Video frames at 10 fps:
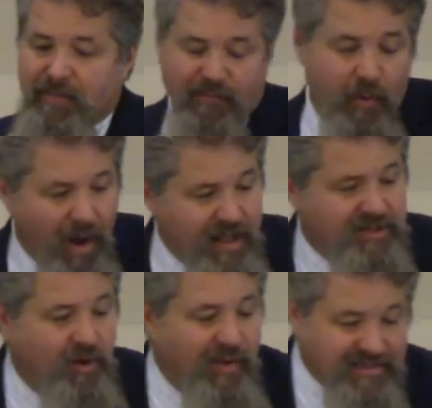But if we
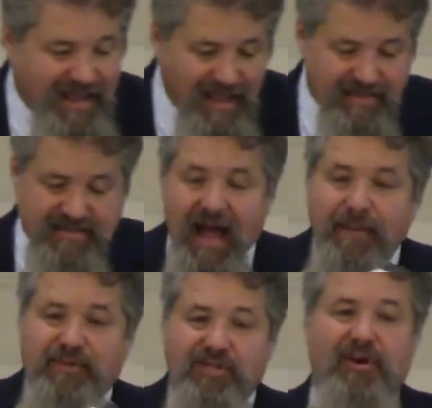wanted to, we could take the time
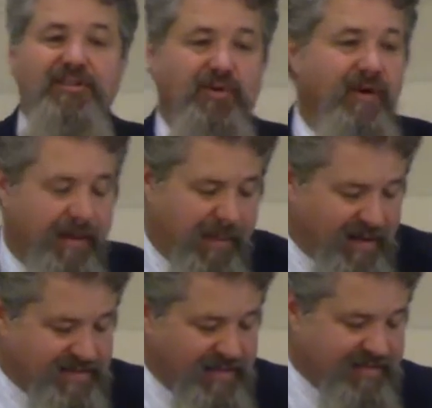to turn to it, and I'm not
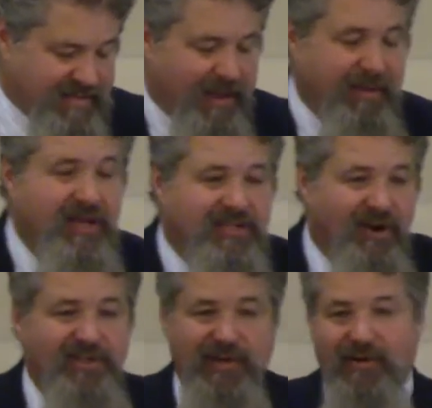going to take the time to
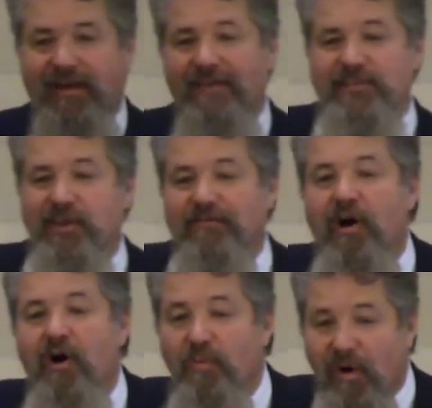turn to it. I'll give it to you
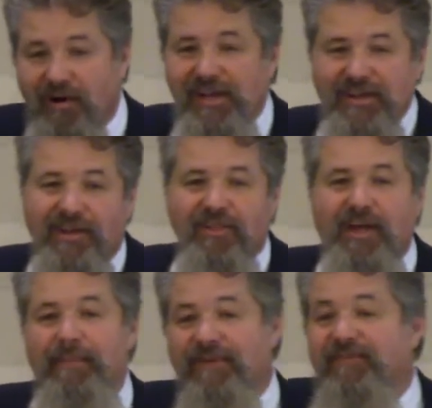for homework. You can look up